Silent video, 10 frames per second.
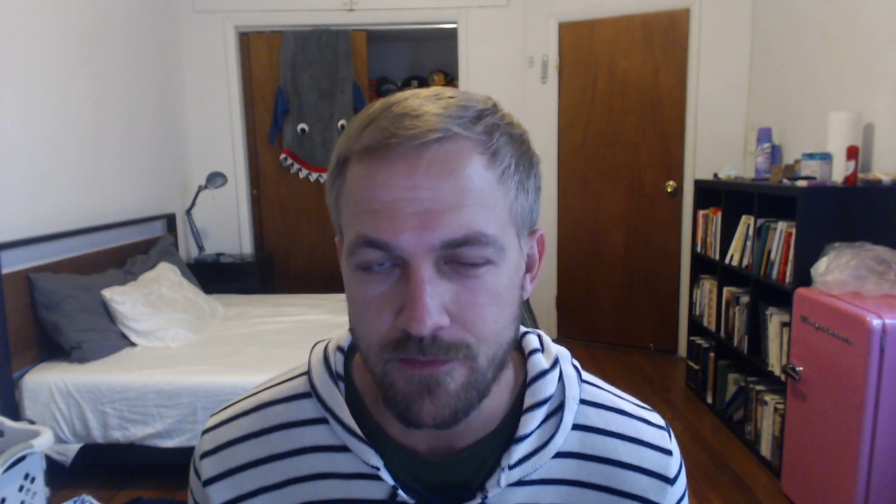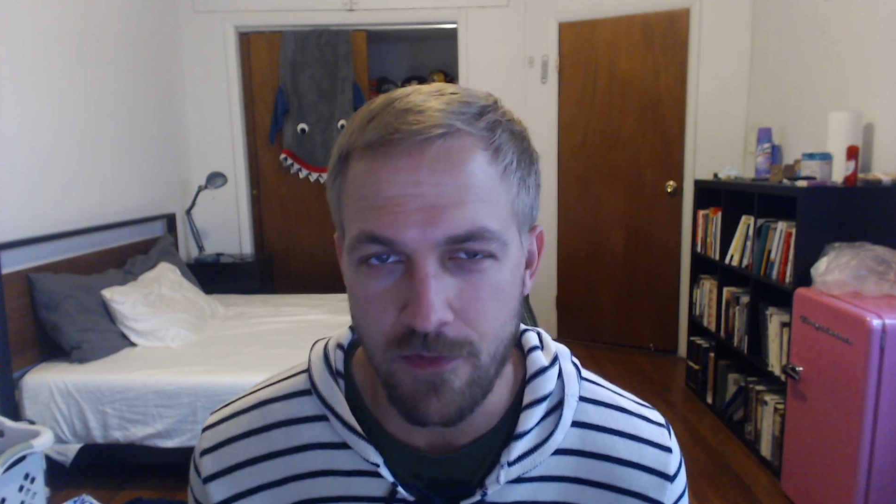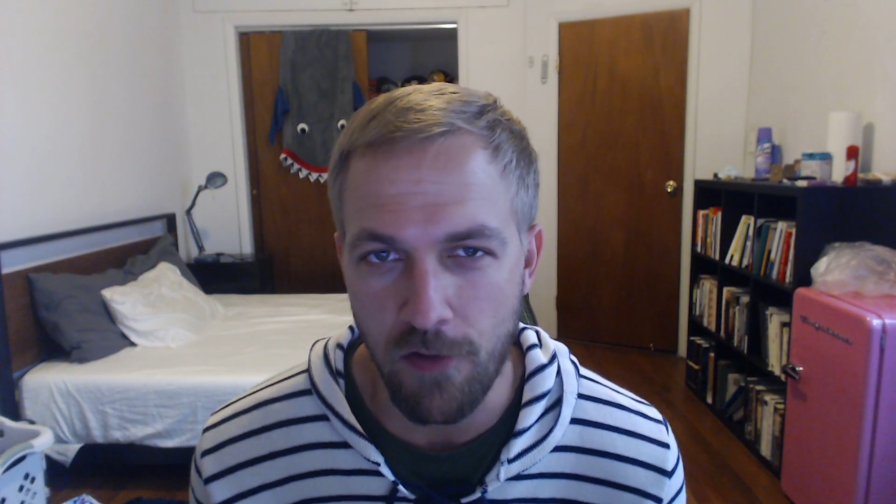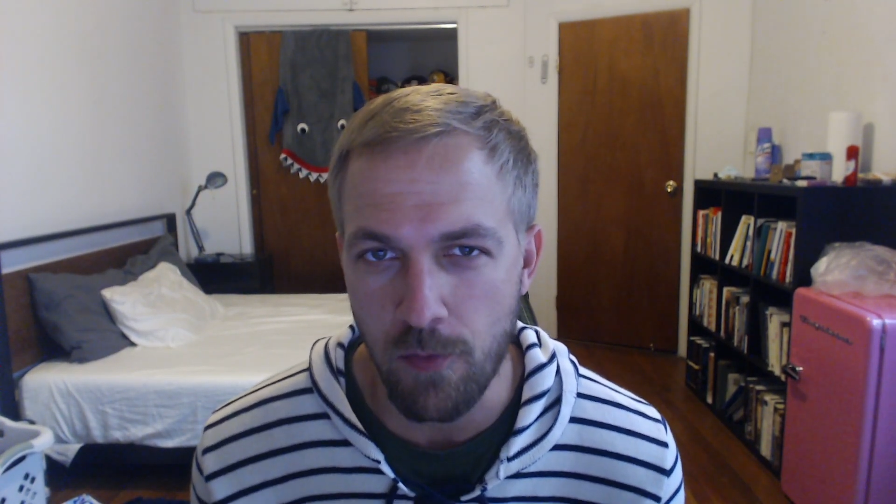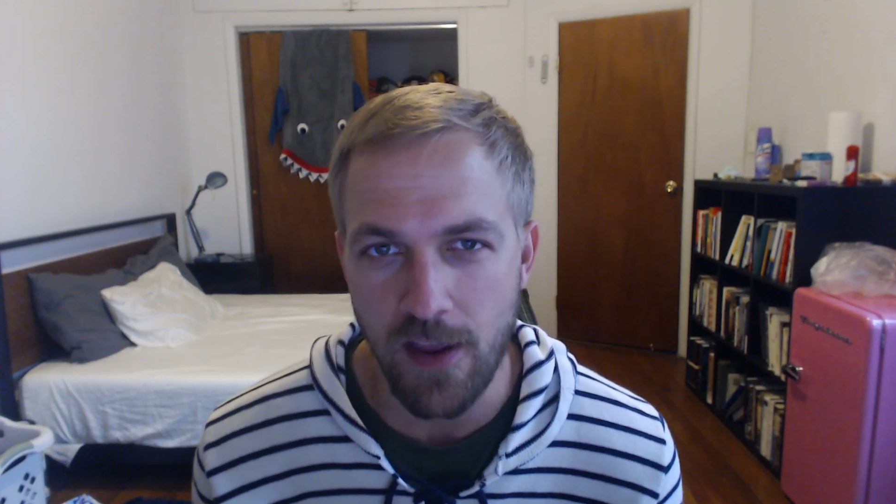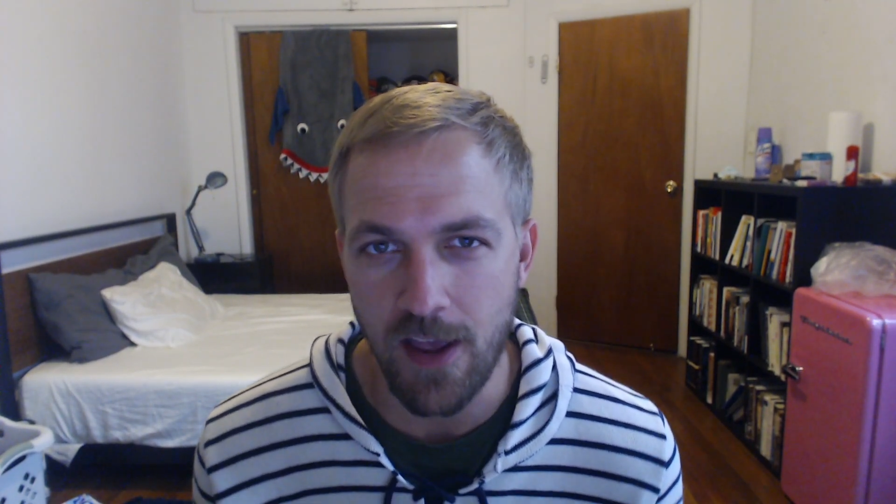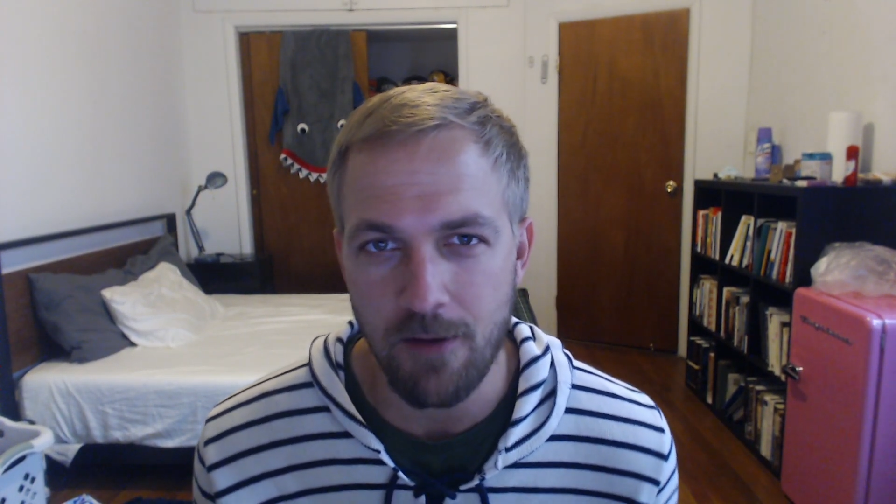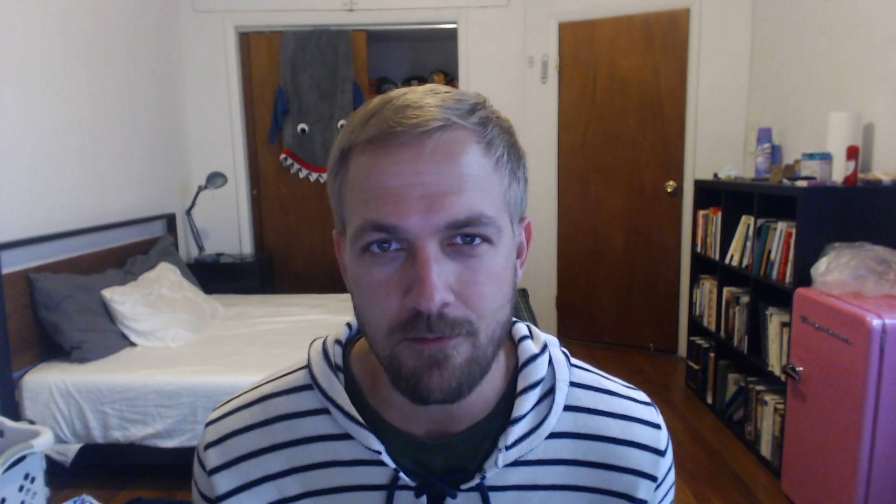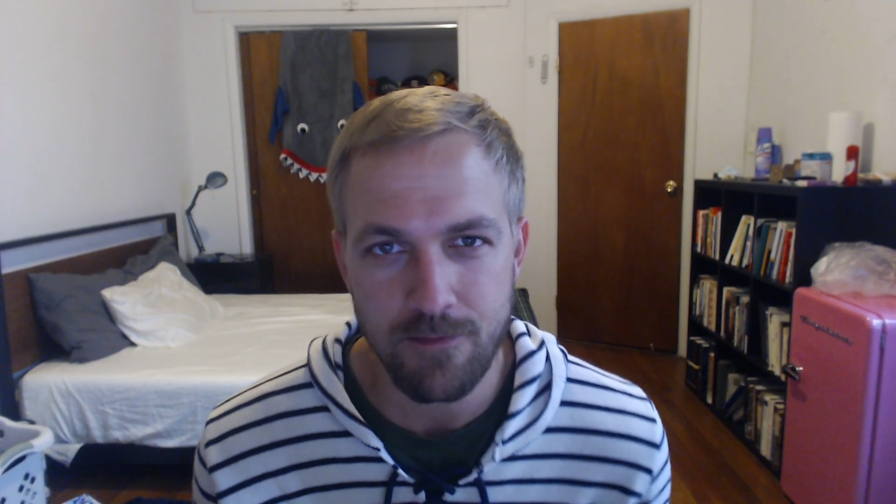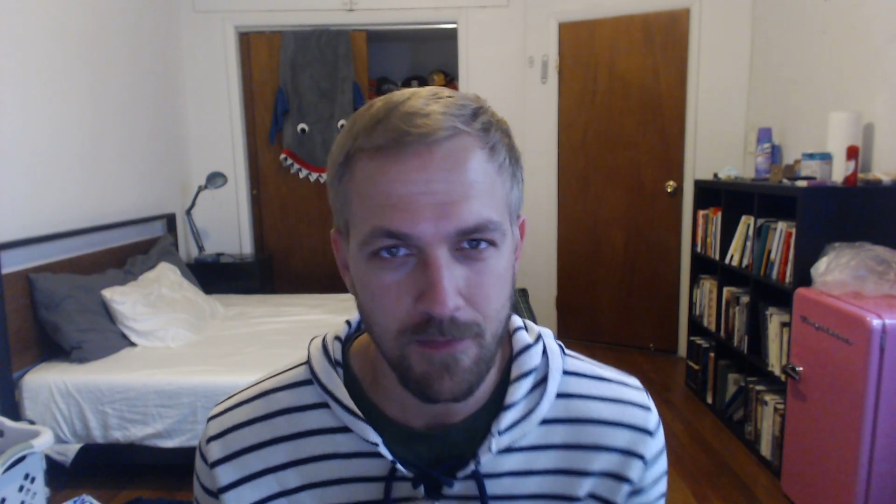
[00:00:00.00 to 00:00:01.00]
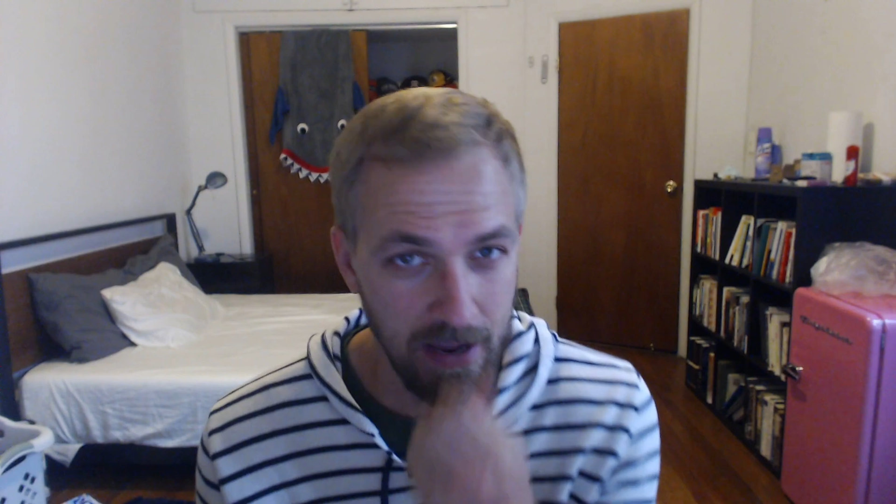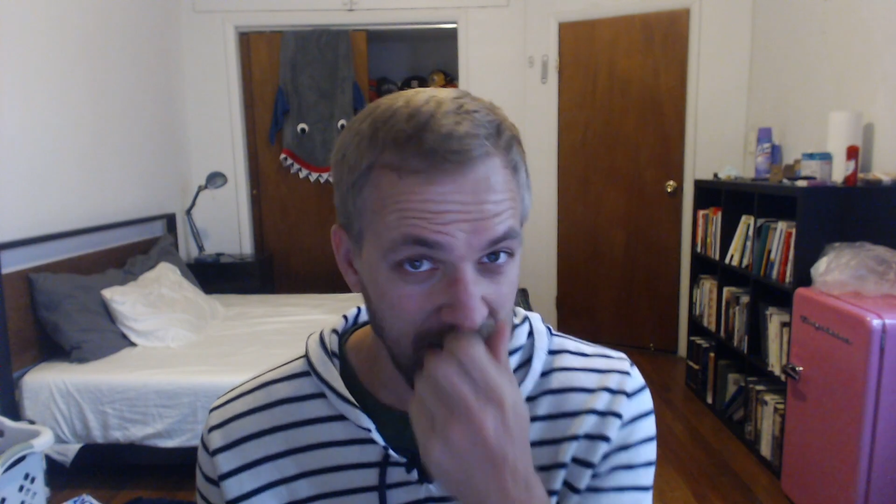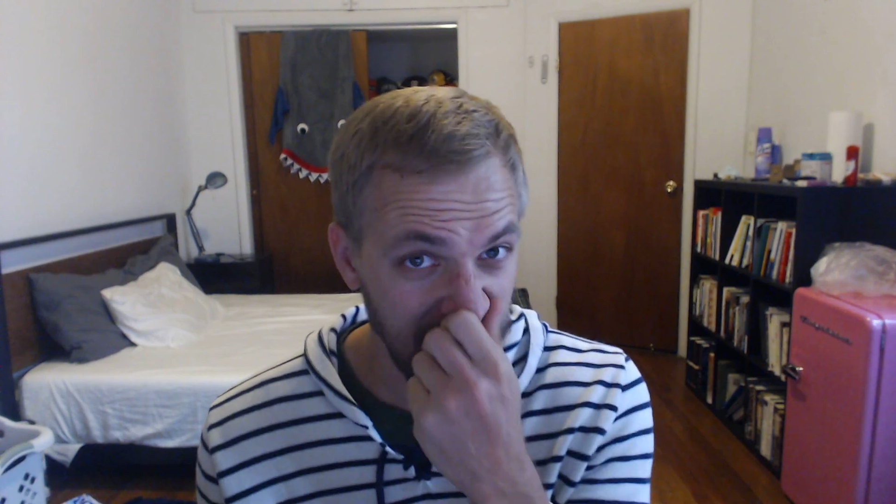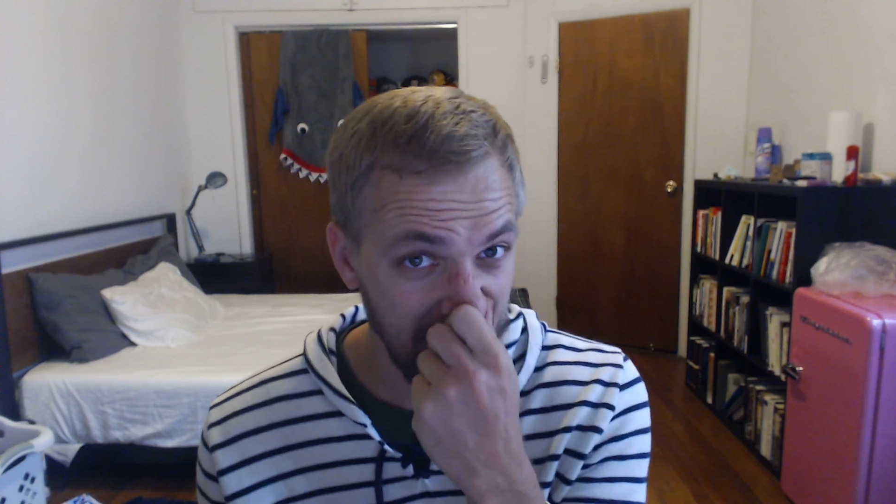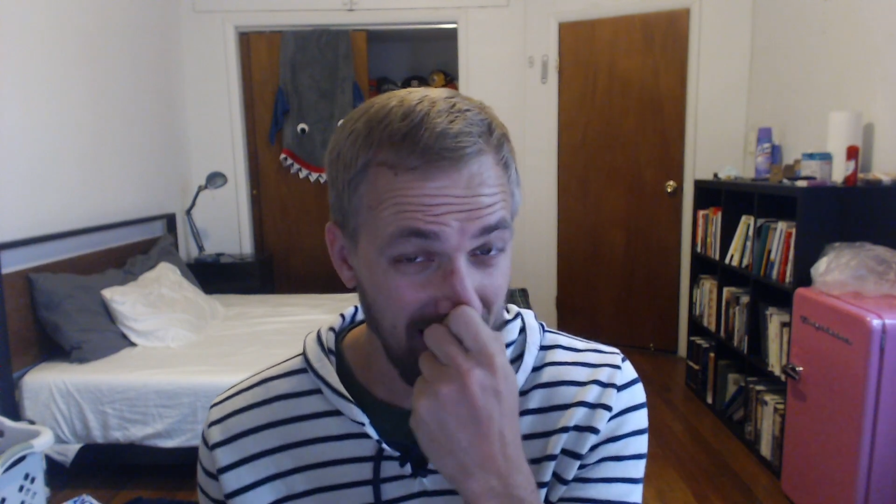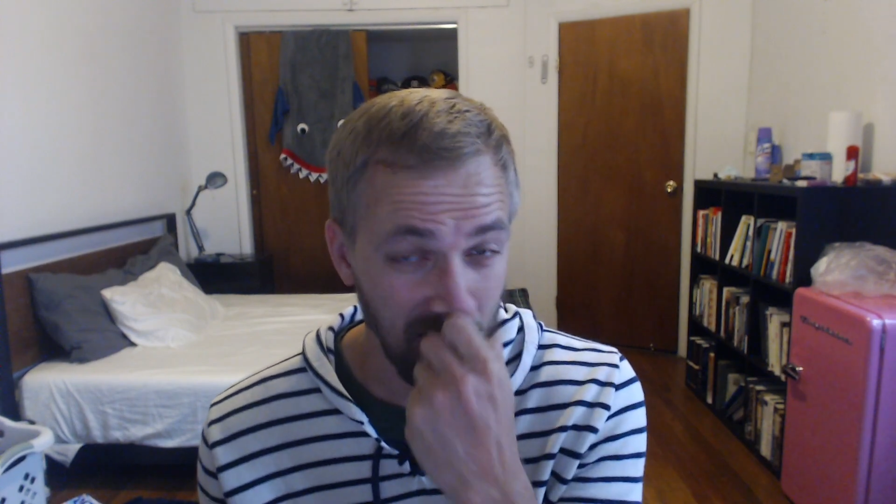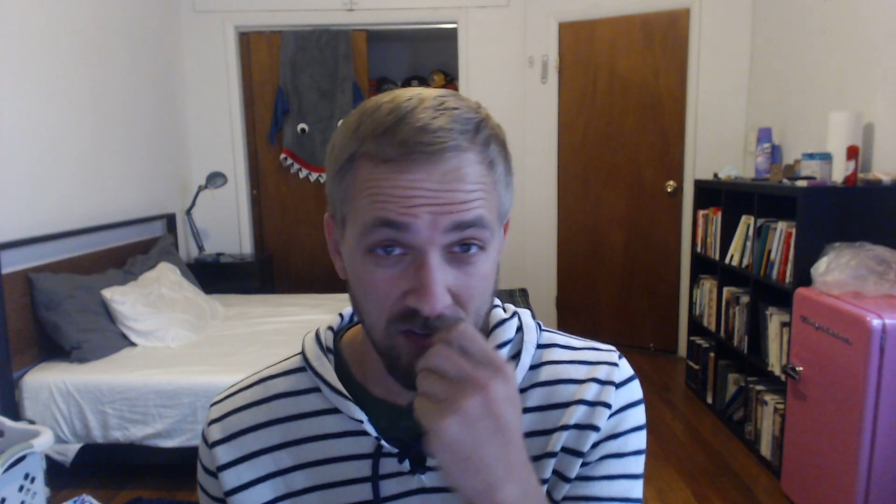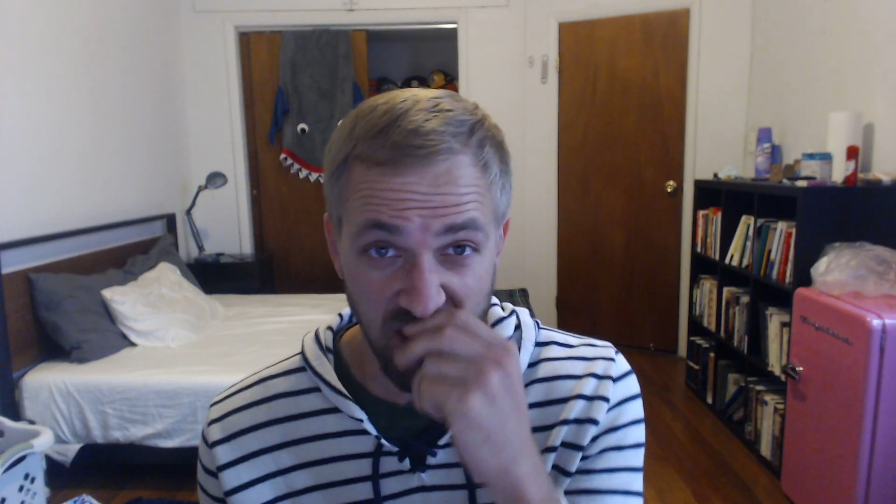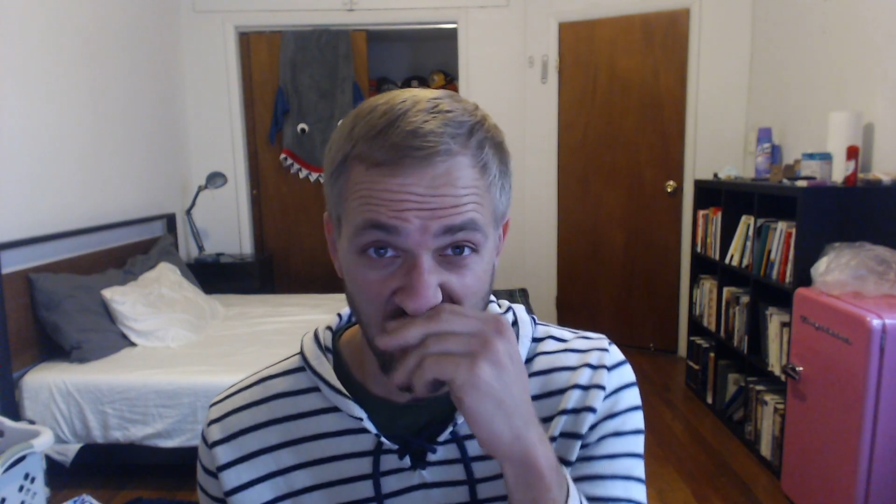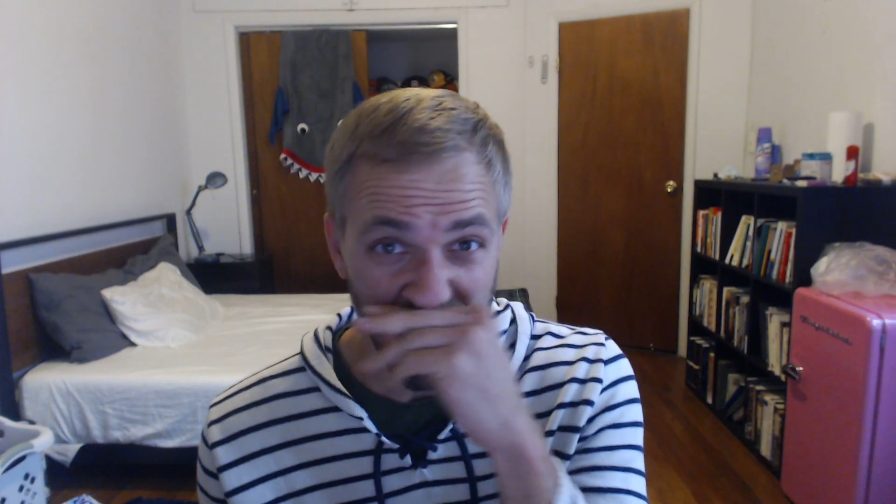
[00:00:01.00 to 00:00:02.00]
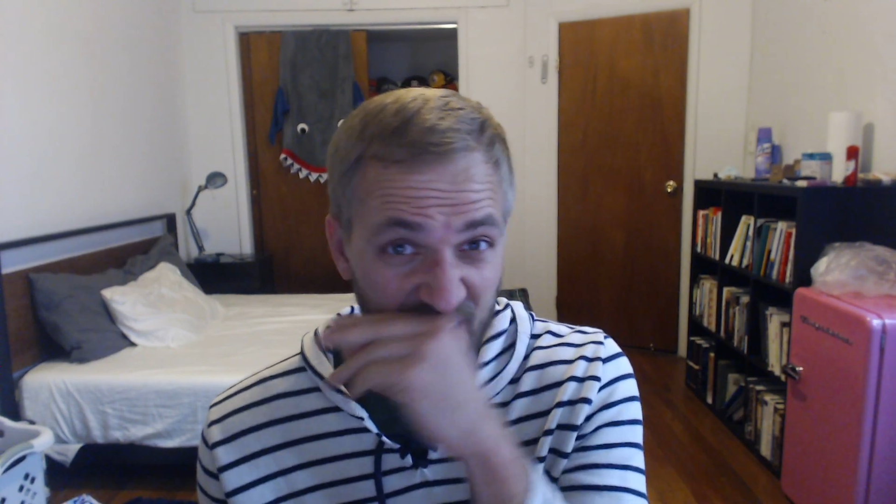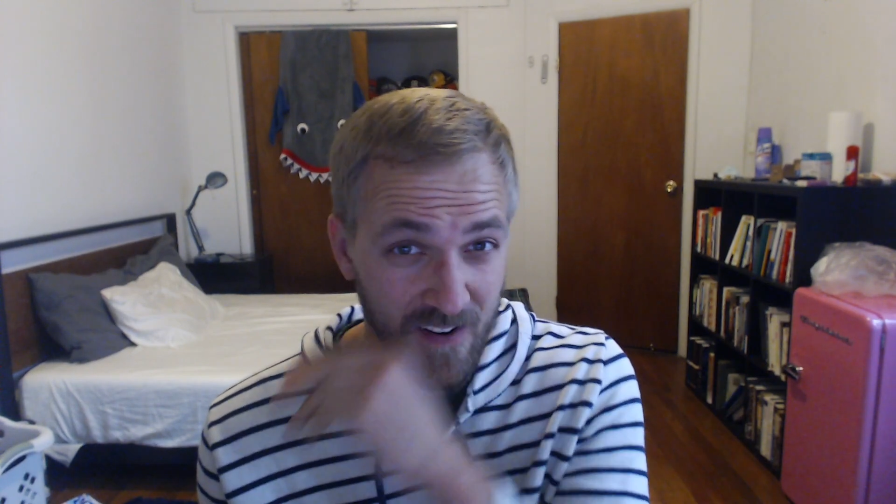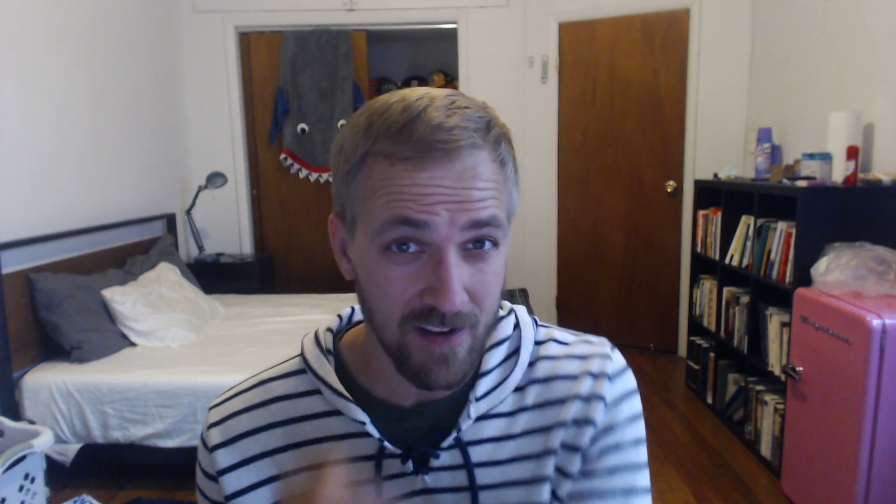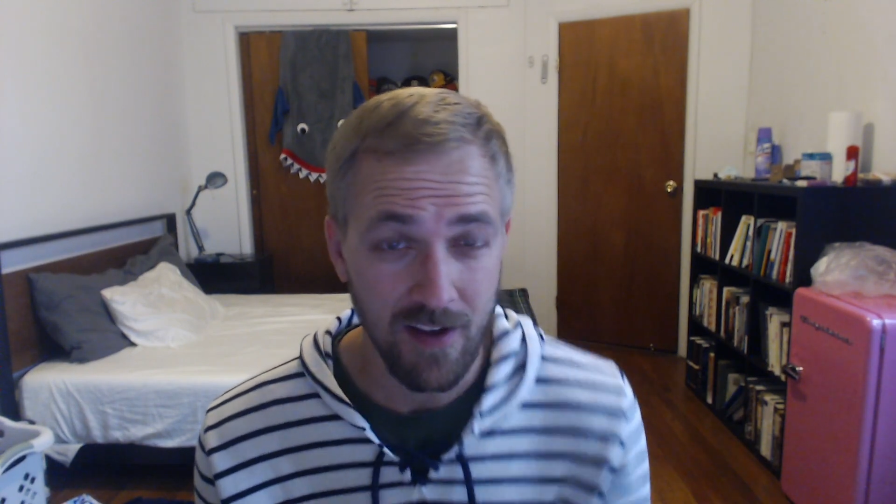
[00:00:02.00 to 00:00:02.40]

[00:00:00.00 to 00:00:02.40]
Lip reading: this weekend and hung out in Central Park.